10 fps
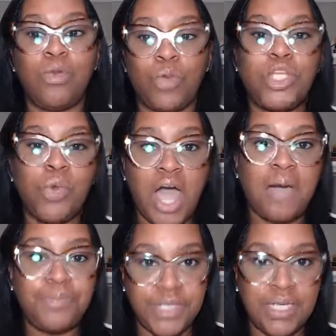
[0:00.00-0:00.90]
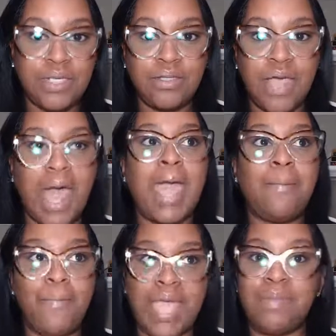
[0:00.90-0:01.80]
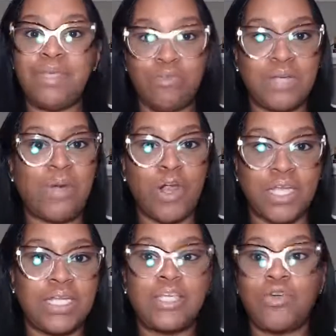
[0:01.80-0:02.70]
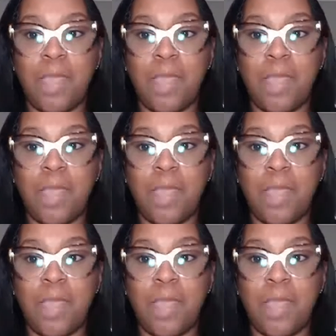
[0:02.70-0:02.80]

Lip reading: When you opt in, I may be remarketing you.